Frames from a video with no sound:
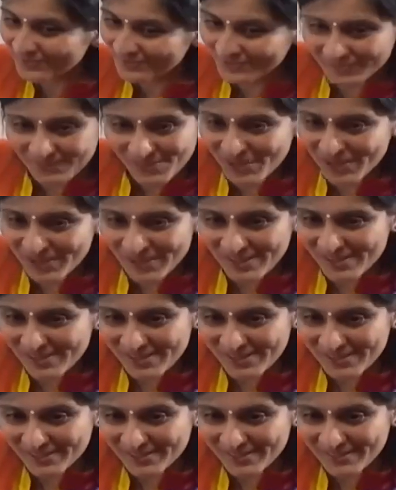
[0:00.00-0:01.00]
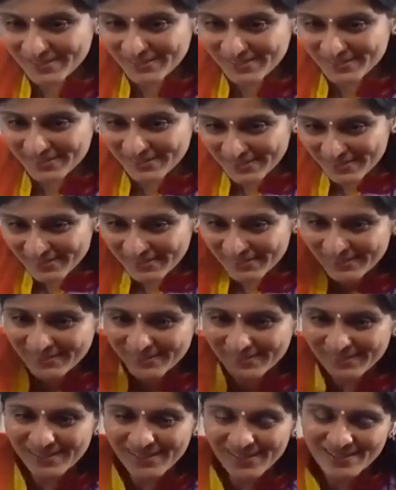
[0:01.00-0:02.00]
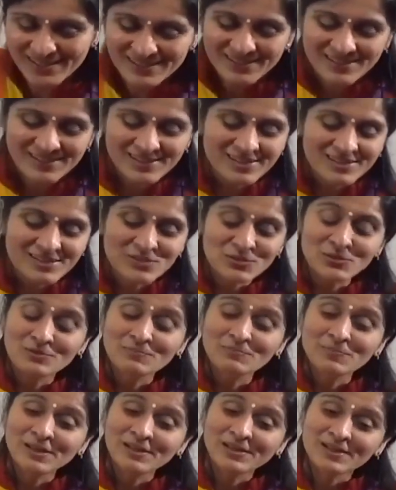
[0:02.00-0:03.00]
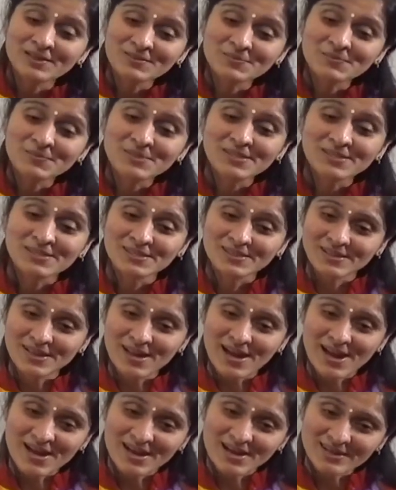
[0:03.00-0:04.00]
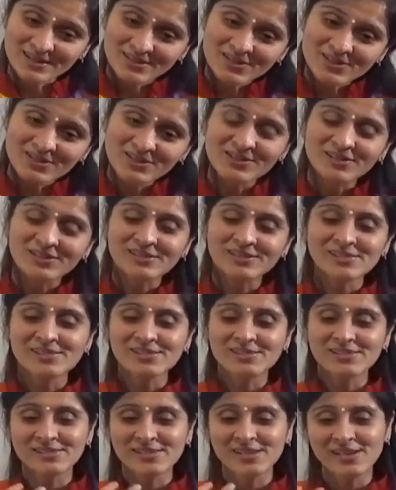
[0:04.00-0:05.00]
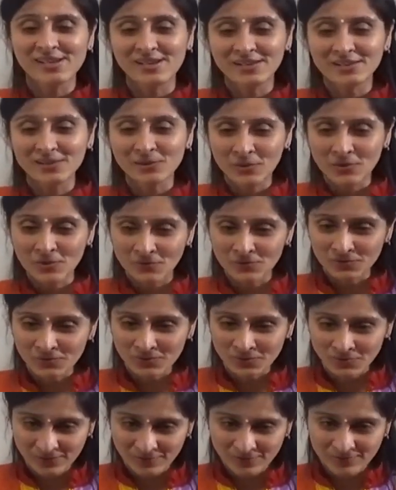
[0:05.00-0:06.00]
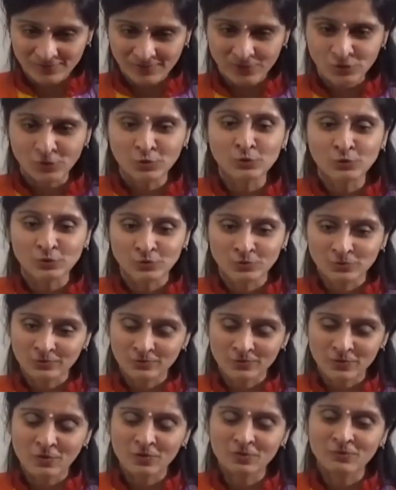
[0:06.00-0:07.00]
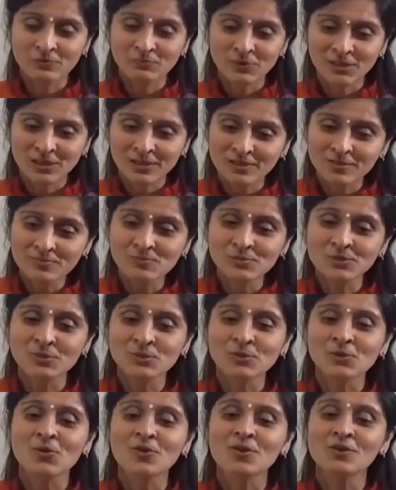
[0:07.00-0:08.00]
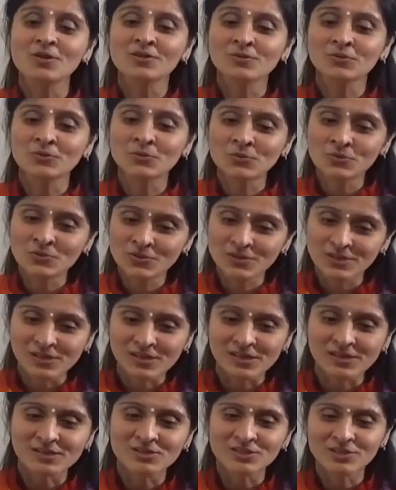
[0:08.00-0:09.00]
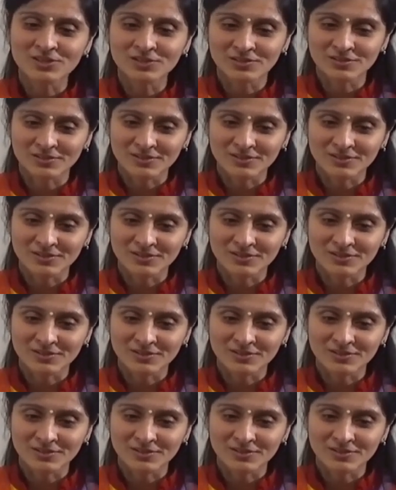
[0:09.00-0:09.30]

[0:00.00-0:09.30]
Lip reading: Got it? Yeah? So it becomes a natural state of you, or becomes your own nature.